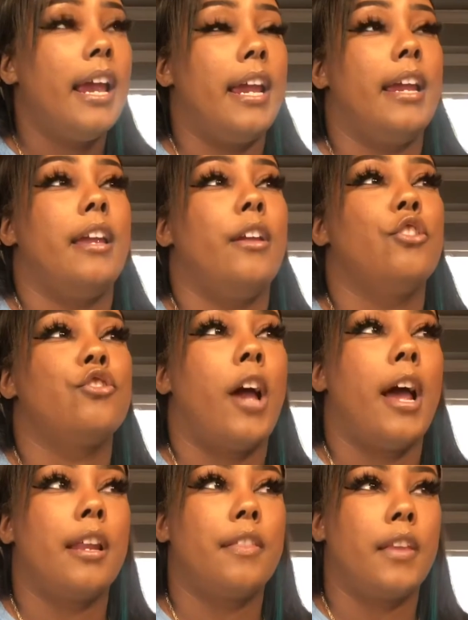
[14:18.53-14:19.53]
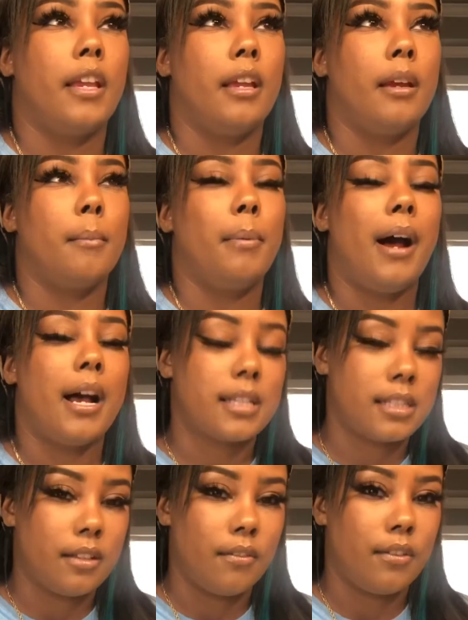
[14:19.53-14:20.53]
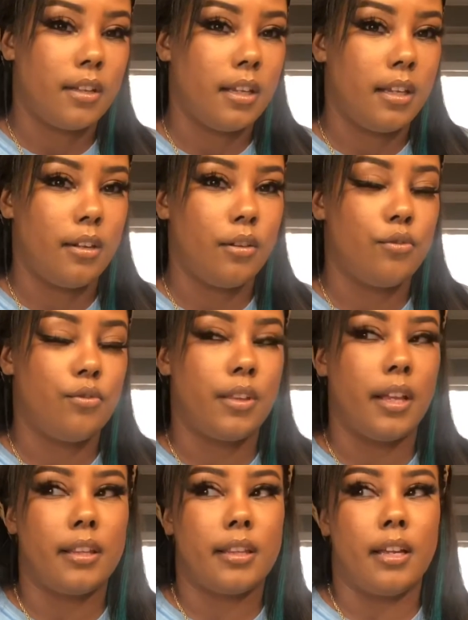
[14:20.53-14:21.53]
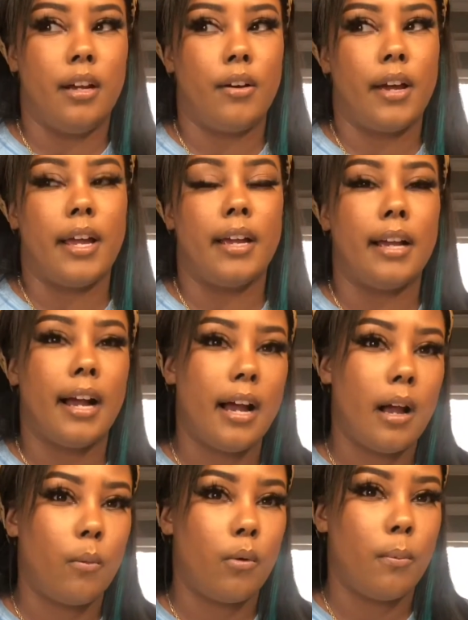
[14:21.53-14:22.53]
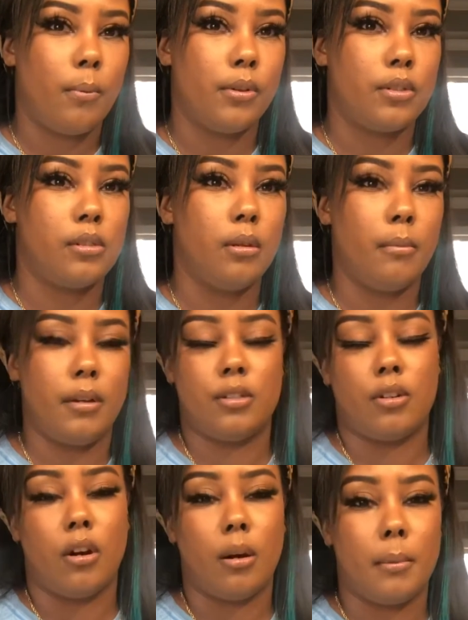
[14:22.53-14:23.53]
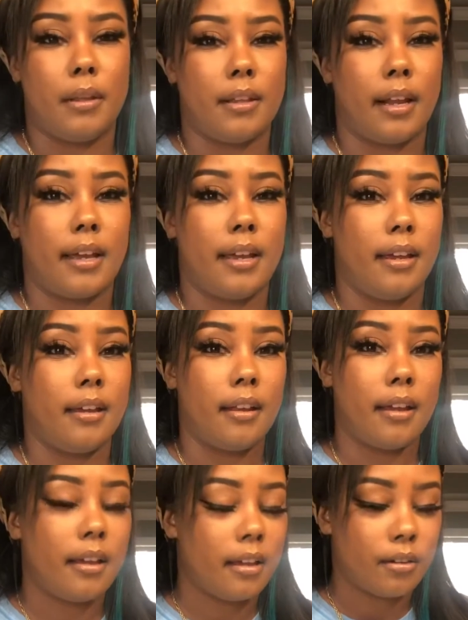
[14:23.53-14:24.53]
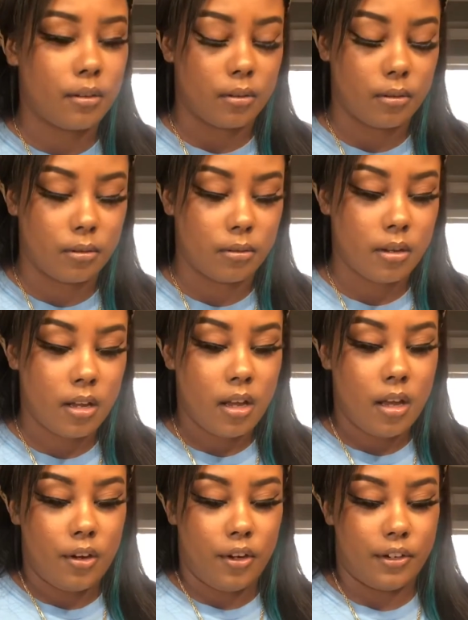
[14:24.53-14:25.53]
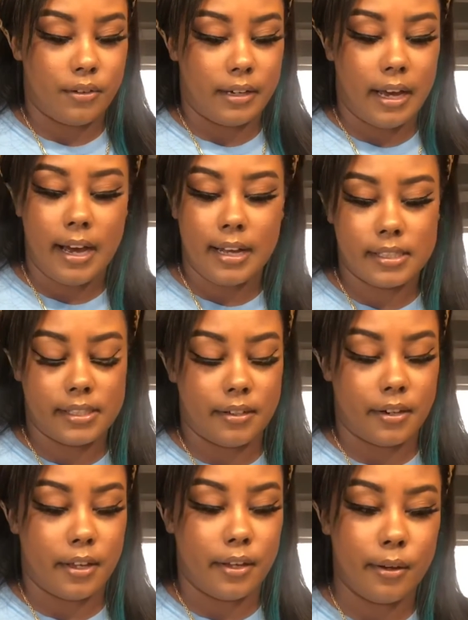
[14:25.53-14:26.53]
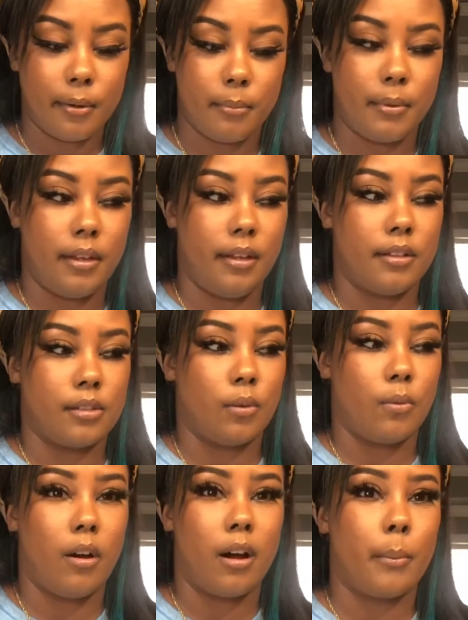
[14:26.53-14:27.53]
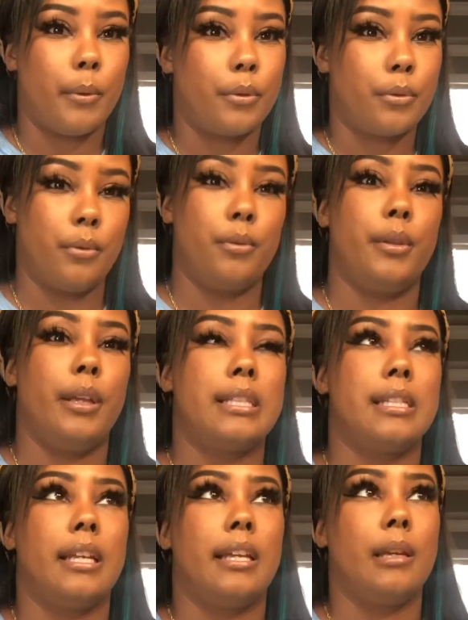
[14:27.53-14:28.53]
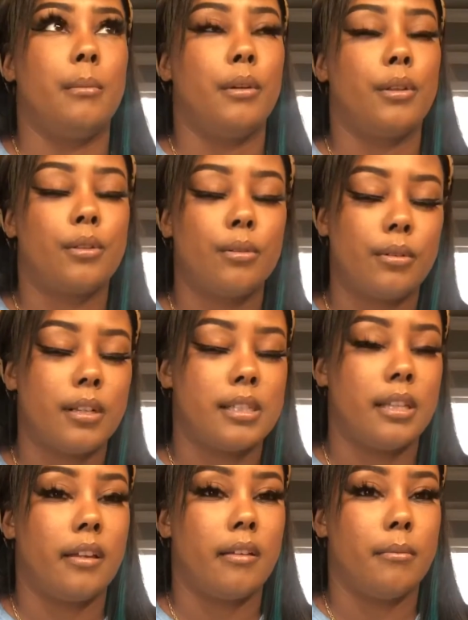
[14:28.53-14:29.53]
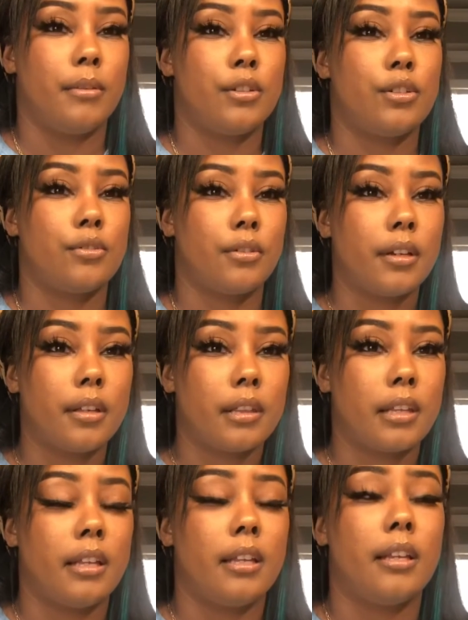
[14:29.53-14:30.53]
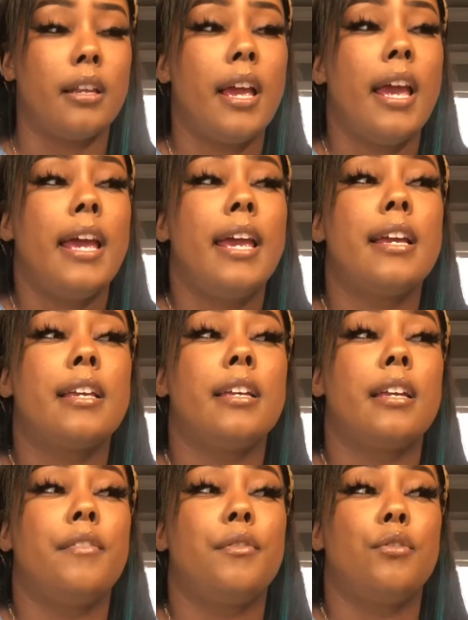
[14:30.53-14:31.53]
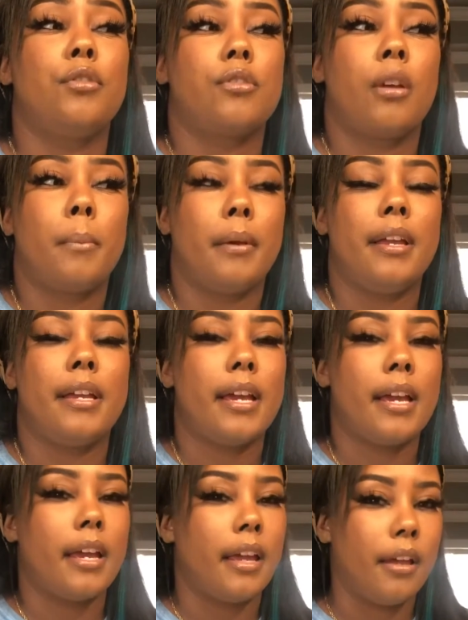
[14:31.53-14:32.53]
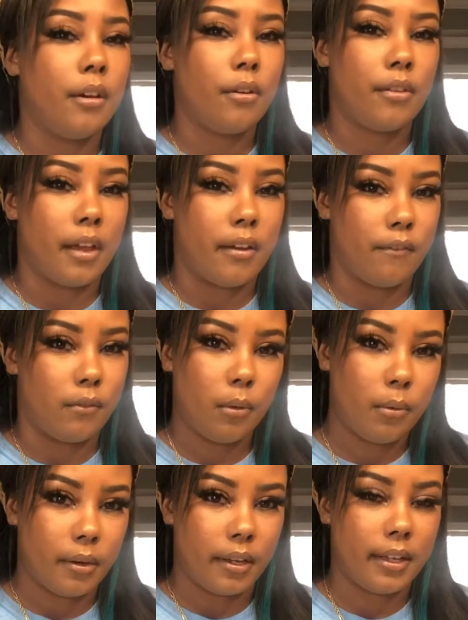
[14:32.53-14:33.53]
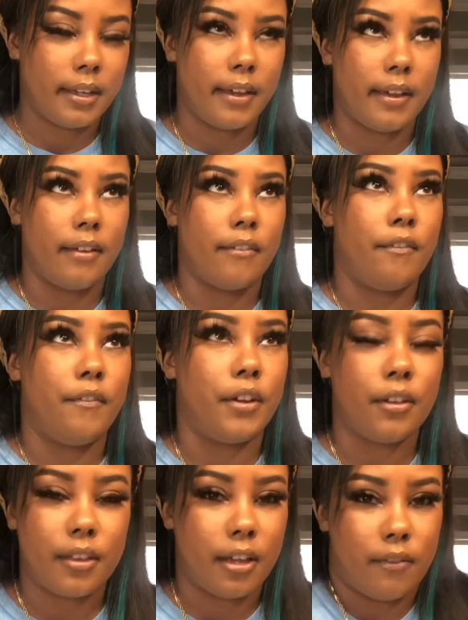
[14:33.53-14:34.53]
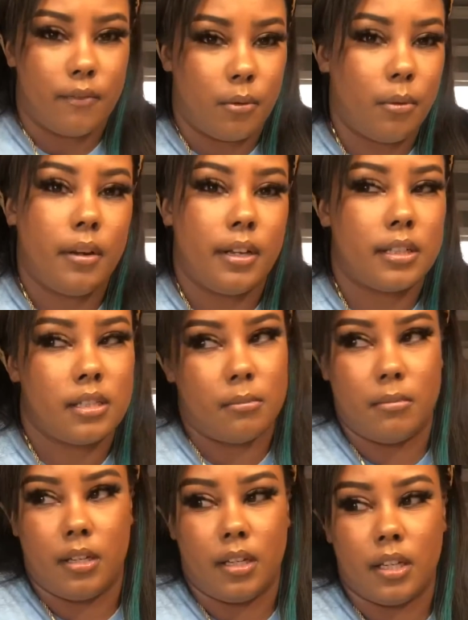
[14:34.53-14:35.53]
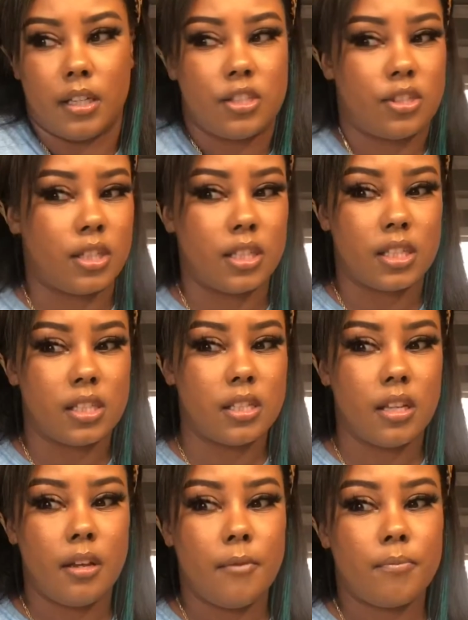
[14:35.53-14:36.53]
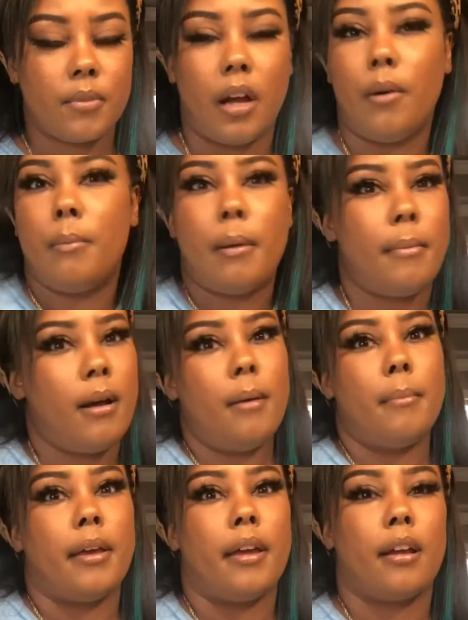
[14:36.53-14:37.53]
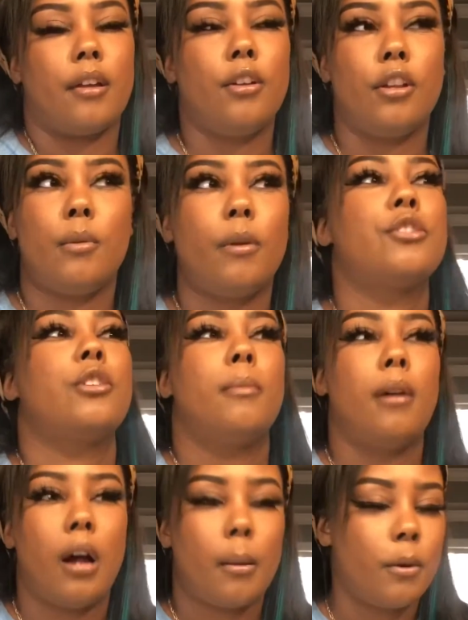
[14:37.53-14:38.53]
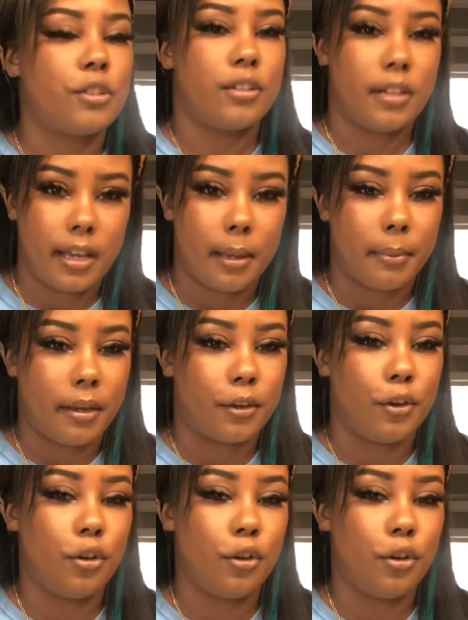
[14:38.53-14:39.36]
And you try to think positively. You think that, okay, God won't put too much on me that I can't handle. You know, God's there to help me and to walk me through this and to get me through this and give me strength. And he can give you strength, but he can't heal that void. He can't fill that void to me. It's just, oh, my mom back. You know, you want your mom, you want your dad back.